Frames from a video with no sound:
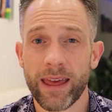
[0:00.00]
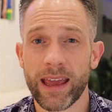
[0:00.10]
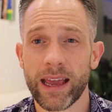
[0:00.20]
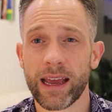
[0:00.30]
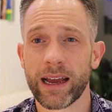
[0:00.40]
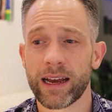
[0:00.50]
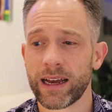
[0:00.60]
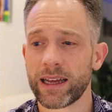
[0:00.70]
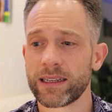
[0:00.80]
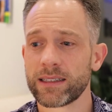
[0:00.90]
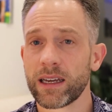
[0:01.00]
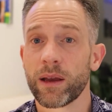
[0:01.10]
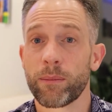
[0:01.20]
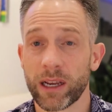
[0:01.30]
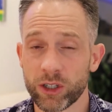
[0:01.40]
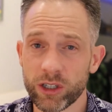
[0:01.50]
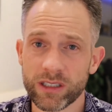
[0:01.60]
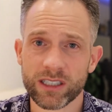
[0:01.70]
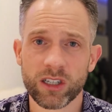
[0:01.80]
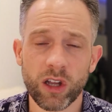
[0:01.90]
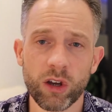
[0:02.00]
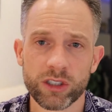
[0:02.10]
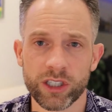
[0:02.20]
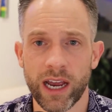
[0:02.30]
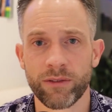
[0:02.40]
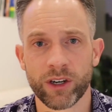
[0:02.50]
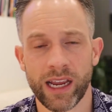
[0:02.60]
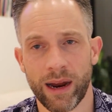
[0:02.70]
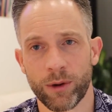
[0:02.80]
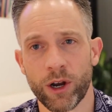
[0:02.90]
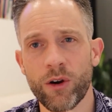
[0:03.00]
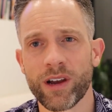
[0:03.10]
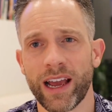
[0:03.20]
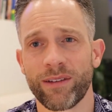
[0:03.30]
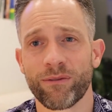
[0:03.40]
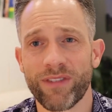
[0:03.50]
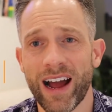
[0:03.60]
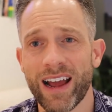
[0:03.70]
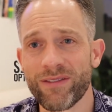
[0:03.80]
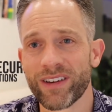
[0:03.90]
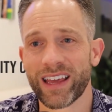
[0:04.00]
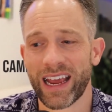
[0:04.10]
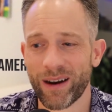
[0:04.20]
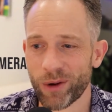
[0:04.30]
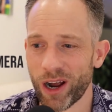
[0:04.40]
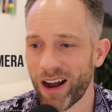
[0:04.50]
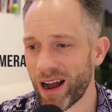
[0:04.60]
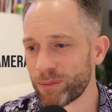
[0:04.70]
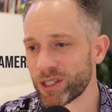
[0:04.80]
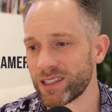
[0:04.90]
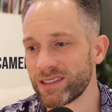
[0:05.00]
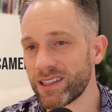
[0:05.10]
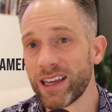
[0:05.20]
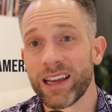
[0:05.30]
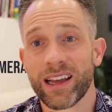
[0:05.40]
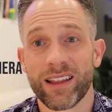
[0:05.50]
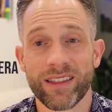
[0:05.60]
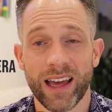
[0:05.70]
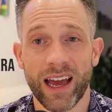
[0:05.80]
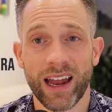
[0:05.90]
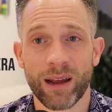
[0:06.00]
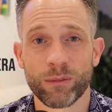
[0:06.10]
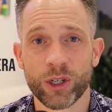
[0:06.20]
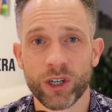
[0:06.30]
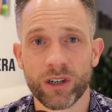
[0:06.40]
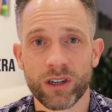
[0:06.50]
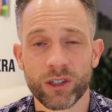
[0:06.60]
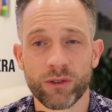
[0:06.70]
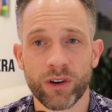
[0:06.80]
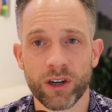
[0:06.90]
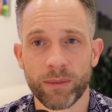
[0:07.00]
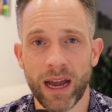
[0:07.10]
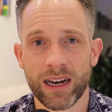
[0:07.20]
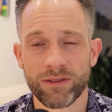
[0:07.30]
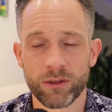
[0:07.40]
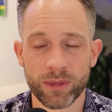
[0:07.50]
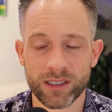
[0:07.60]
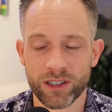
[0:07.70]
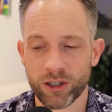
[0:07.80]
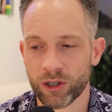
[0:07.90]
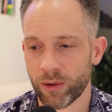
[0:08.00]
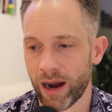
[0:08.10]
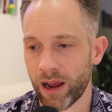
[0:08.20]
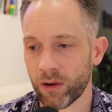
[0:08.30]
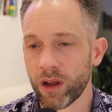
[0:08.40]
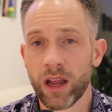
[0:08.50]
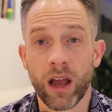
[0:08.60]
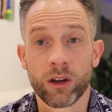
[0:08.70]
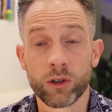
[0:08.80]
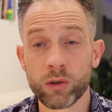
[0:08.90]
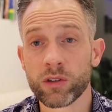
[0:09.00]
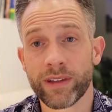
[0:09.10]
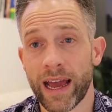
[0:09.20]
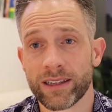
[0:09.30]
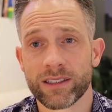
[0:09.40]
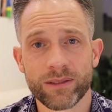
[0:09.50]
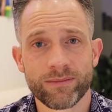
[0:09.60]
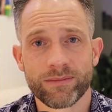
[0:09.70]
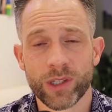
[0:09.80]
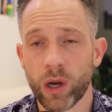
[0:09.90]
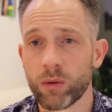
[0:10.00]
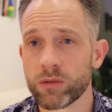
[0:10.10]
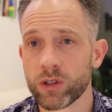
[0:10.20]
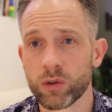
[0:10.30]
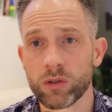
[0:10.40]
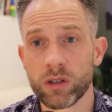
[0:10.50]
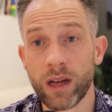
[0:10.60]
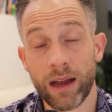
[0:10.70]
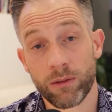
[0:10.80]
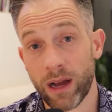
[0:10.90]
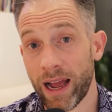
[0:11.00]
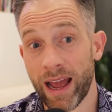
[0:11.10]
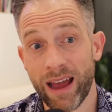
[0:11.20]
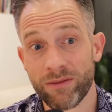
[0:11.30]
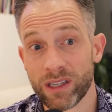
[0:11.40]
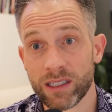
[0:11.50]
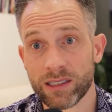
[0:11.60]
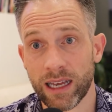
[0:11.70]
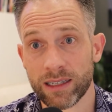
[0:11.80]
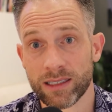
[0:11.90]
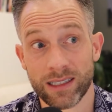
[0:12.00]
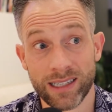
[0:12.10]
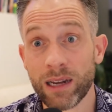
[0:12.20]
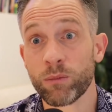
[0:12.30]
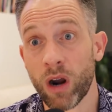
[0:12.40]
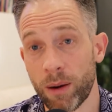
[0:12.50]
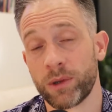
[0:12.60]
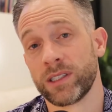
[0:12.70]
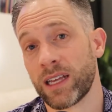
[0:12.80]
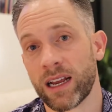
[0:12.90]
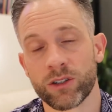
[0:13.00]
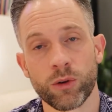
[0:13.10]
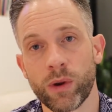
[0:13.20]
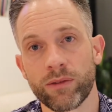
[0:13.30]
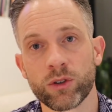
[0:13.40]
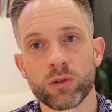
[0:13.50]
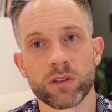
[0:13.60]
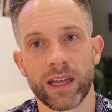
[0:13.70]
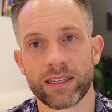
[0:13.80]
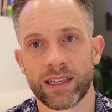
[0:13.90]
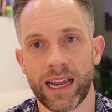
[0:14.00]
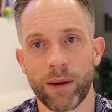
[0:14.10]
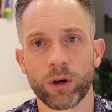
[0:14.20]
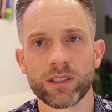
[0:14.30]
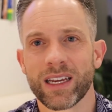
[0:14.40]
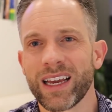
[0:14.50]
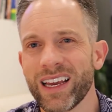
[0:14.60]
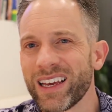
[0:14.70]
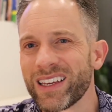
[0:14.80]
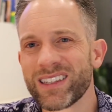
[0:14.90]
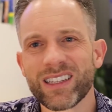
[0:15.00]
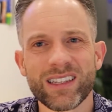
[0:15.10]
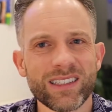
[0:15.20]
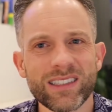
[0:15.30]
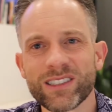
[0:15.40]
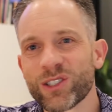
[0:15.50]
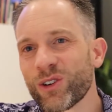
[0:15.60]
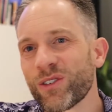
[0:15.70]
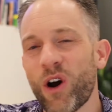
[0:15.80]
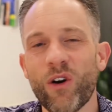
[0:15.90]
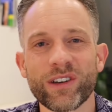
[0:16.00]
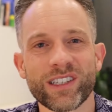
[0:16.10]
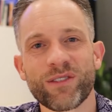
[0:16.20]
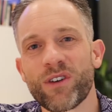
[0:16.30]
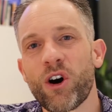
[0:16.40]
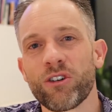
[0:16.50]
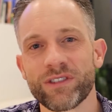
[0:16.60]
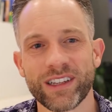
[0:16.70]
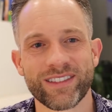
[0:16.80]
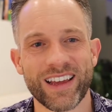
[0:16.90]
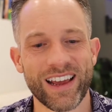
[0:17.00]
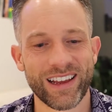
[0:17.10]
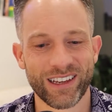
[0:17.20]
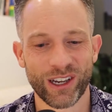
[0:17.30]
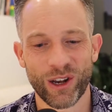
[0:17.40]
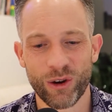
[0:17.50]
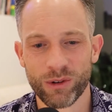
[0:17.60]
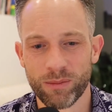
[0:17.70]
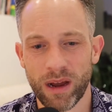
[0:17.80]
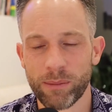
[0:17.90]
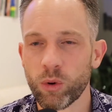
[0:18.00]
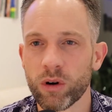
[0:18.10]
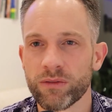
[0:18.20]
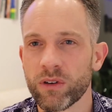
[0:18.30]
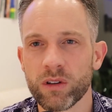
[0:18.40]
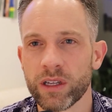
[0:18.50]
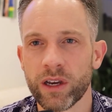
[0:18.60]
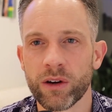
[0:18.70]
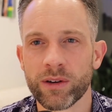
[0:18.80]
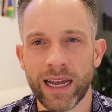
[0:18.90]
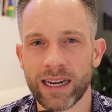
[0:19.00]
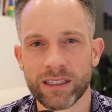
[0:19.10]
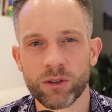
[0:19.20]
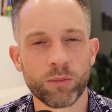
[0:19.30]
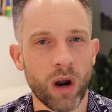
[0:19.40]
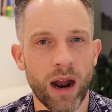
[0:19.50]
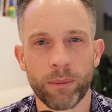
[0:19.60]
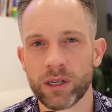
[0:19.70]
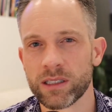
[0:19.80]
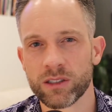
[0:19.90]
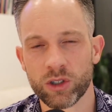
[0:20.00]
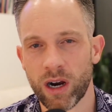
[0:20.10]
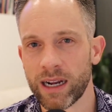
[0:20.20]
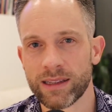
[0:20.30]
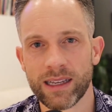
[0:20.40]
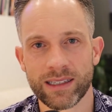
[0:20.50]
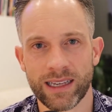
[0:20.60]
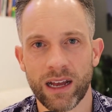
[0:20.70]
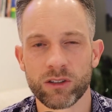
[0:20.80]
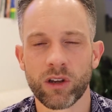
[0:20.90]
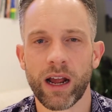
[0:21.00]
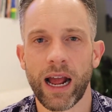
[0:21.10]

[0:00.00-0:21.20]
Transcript: and make sure you disclose that you have your camera. Okay, five camera options that I'm sure you've heard about if you've been searching around Google Nest. So Google, I, I have these at uh, 10 properties actually. We have Google Nest cameras. This is sort of always an evolving thing, you know, with my portfolio and adding new properties and trying things out. So